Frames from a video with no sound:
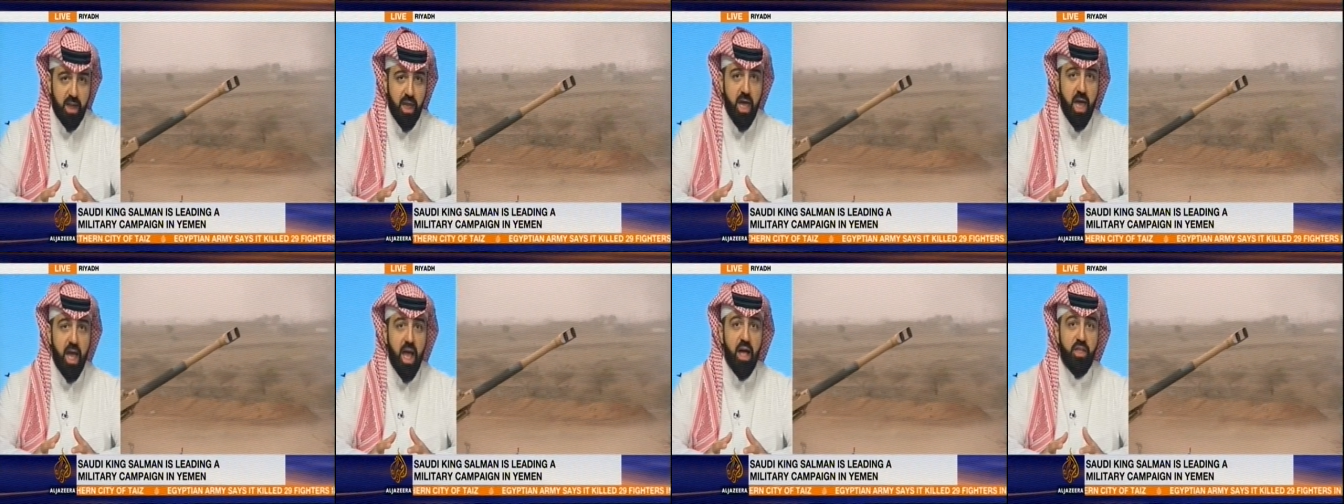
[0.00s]

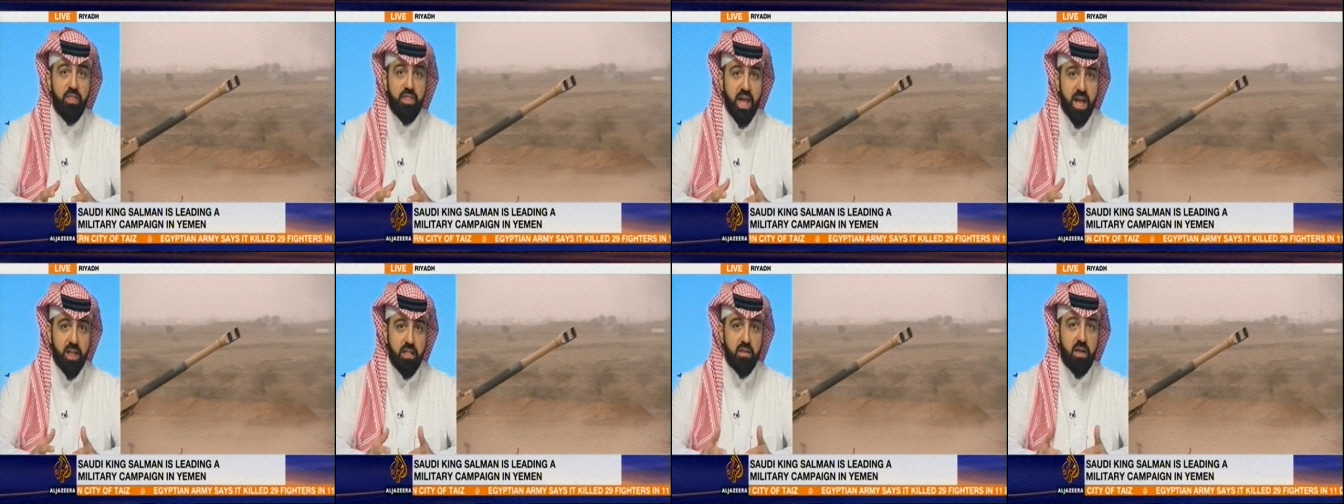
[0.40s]
and
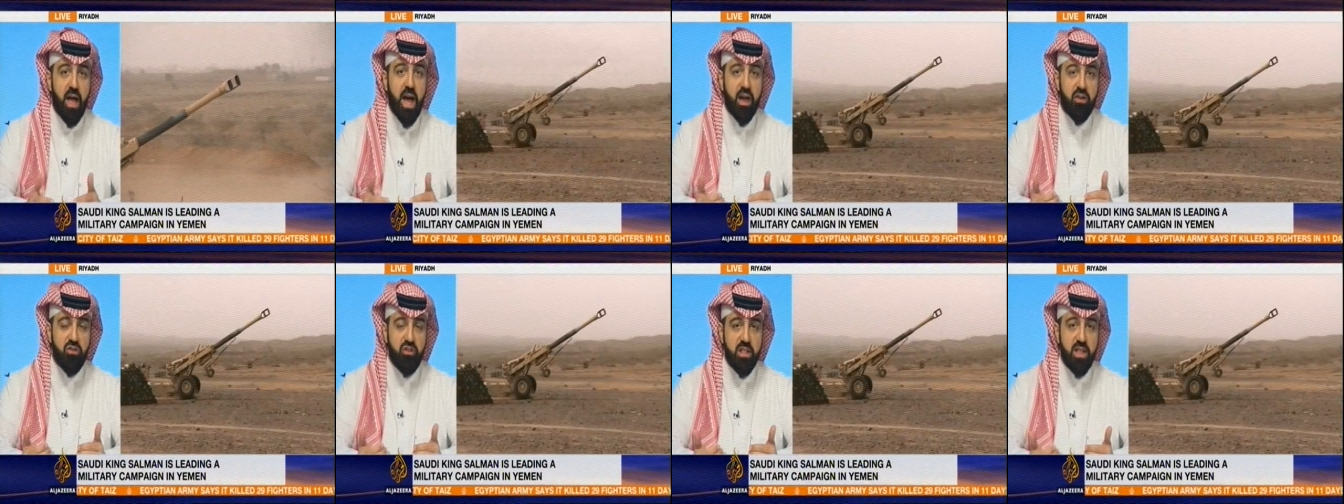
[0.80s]
that
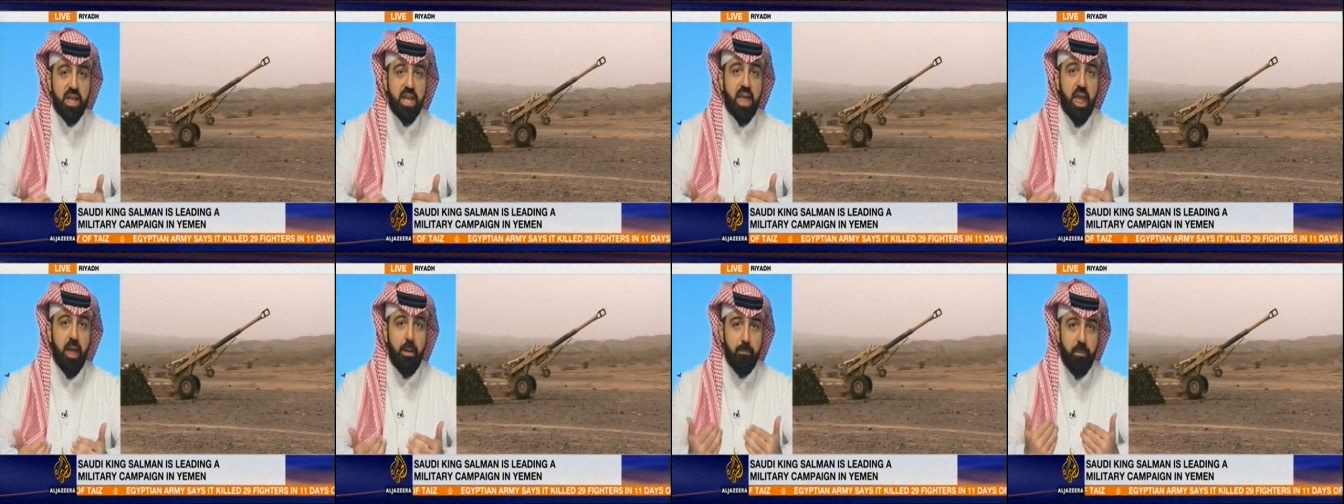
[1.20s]
actually
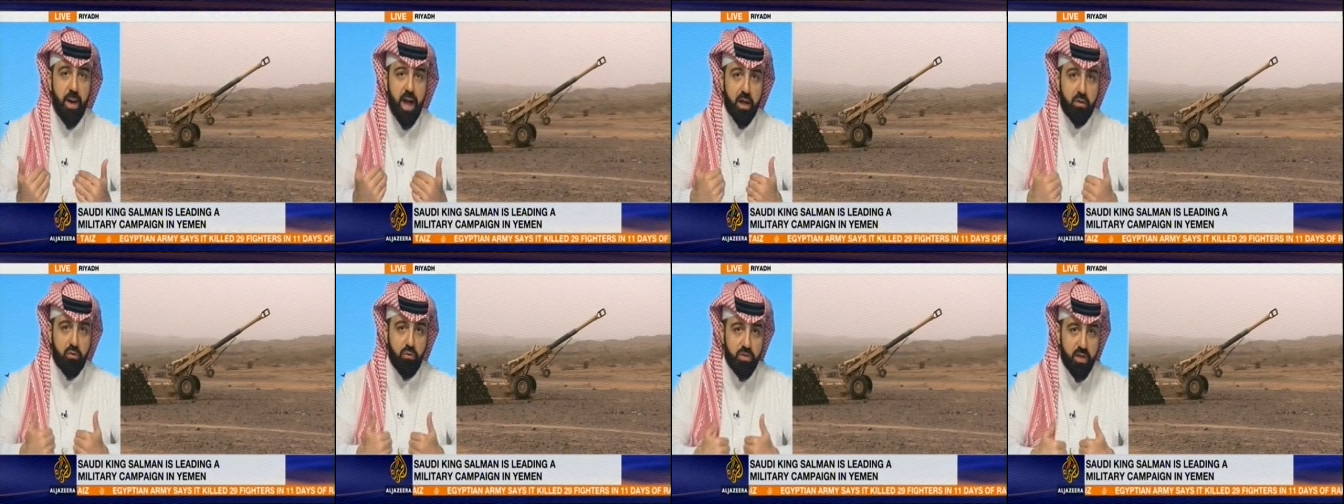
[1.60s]
came
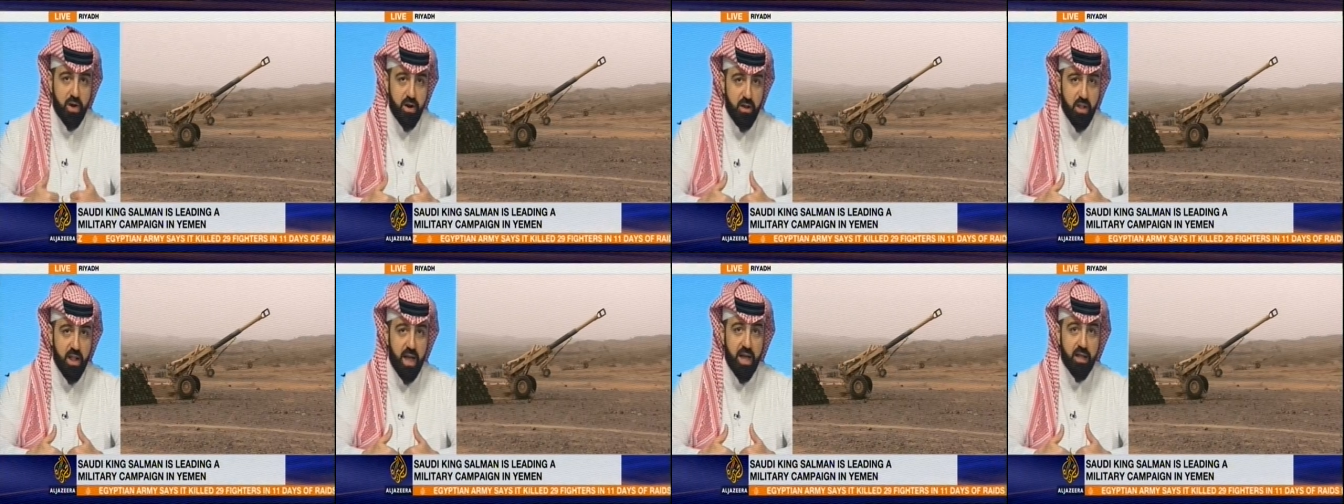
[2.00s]
back to their
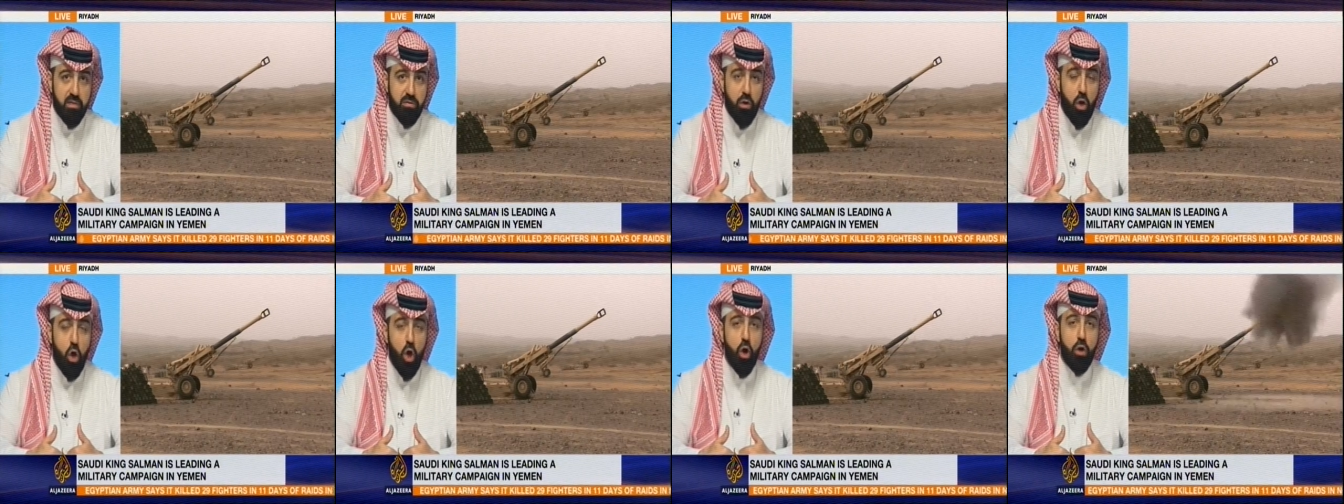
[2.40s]
land.
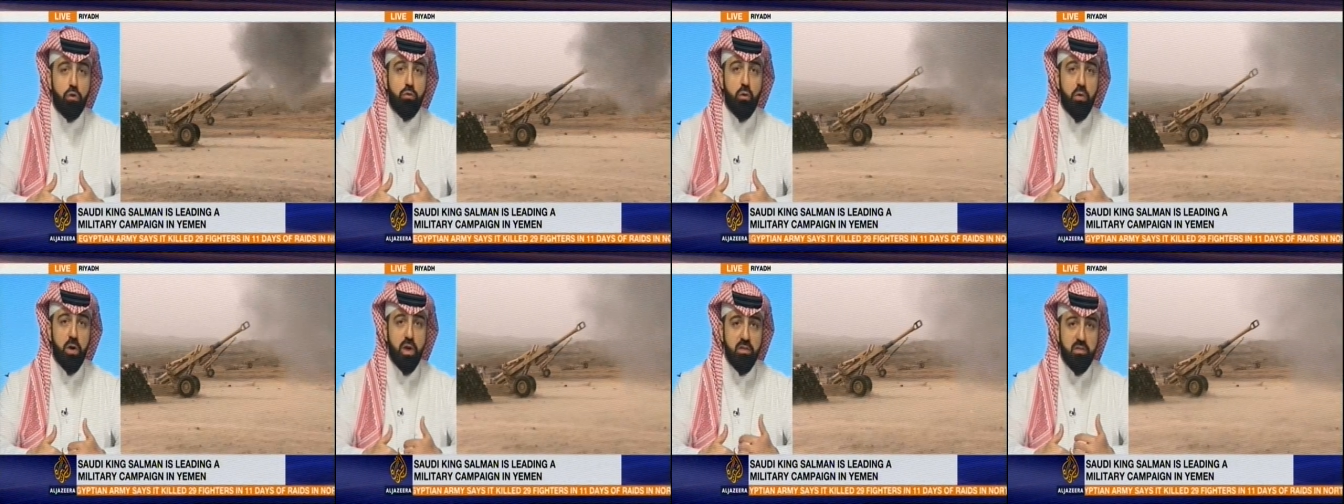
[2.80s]

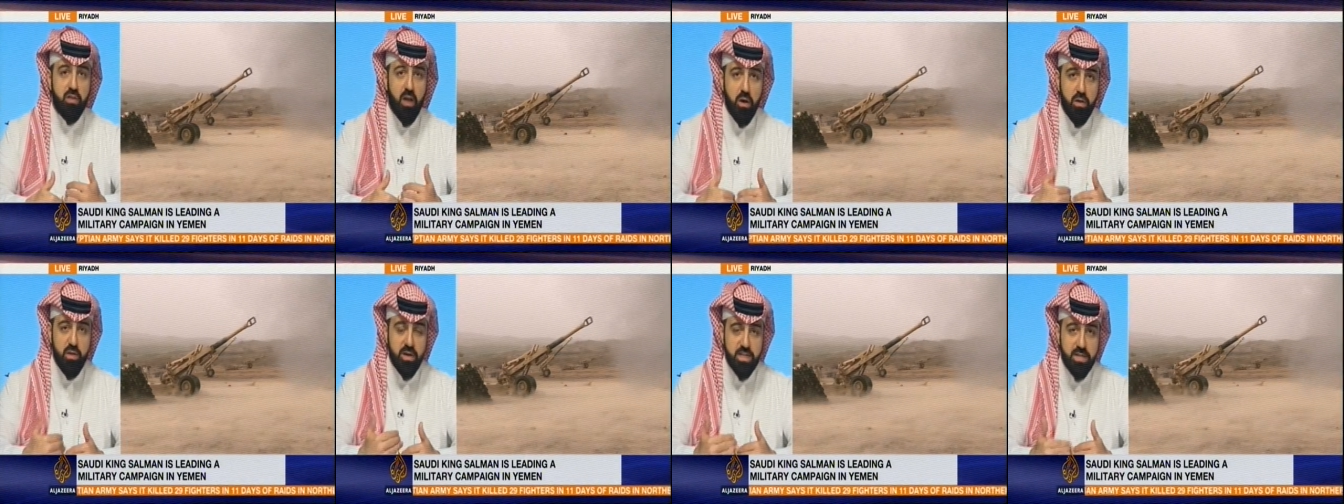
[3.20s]
So in
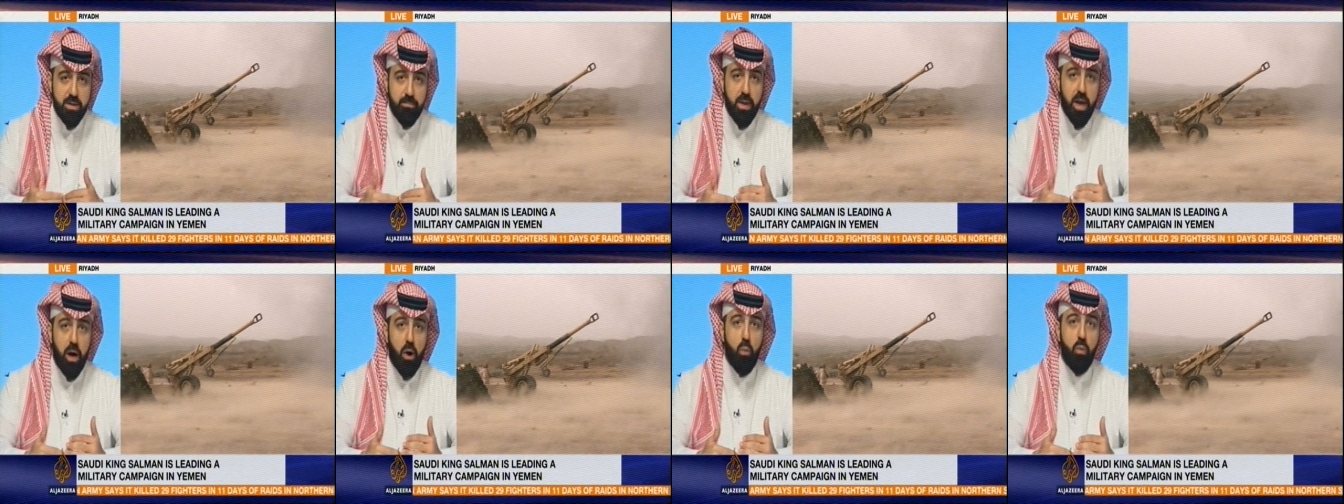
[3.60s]
Saudi
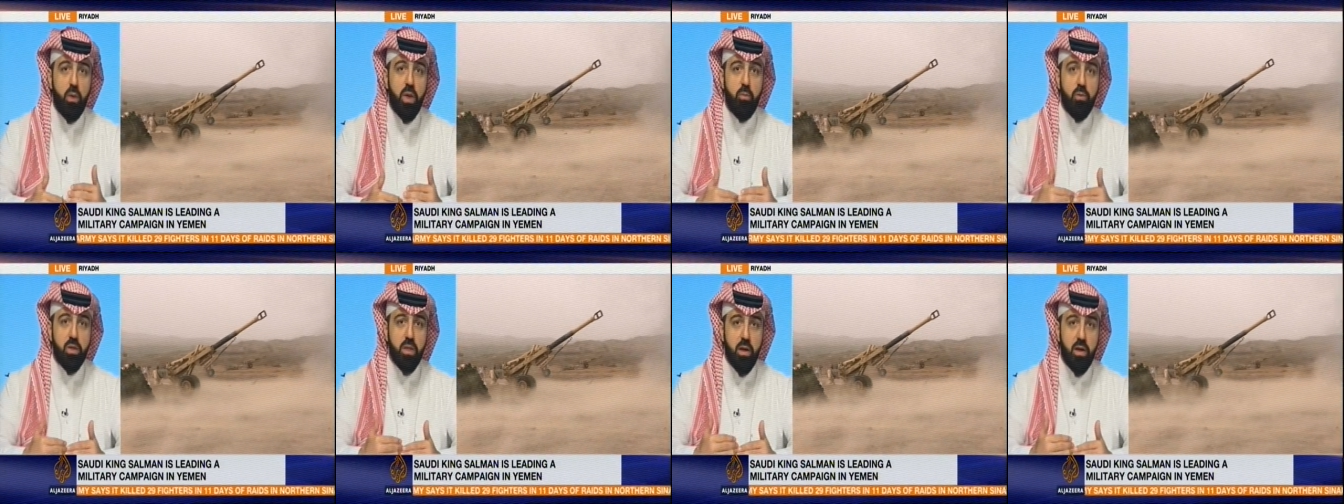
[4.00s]
Arabia, we
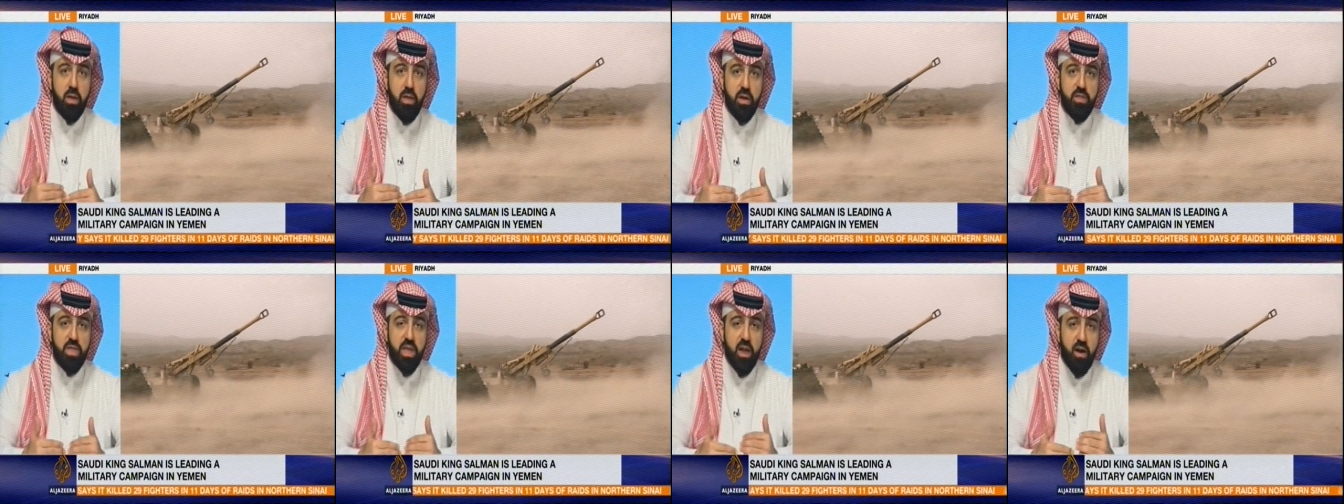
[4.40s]
would, uh,
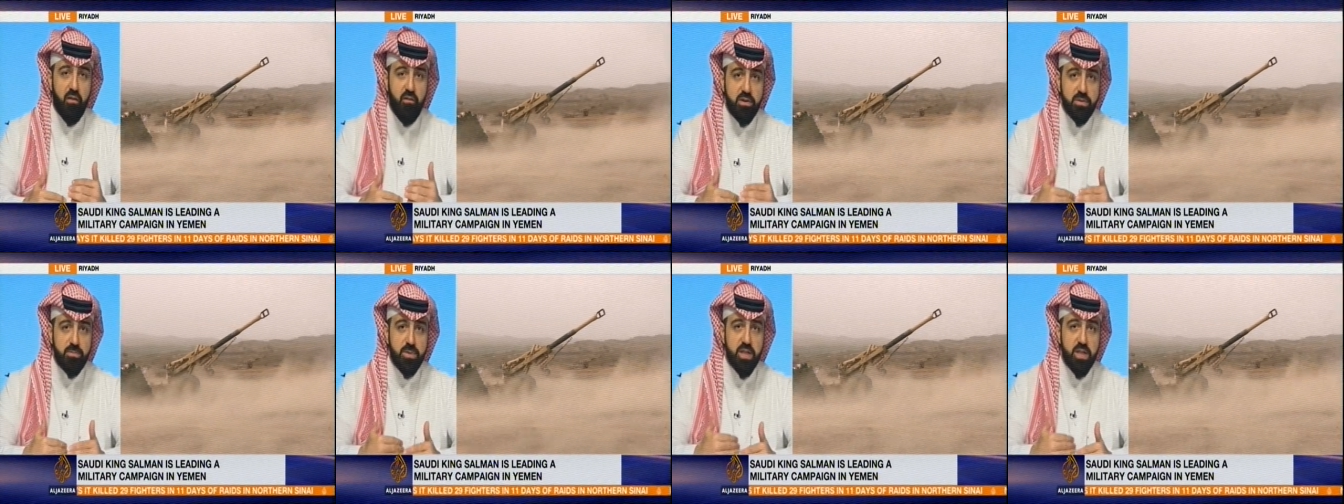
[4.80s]
uh, the government,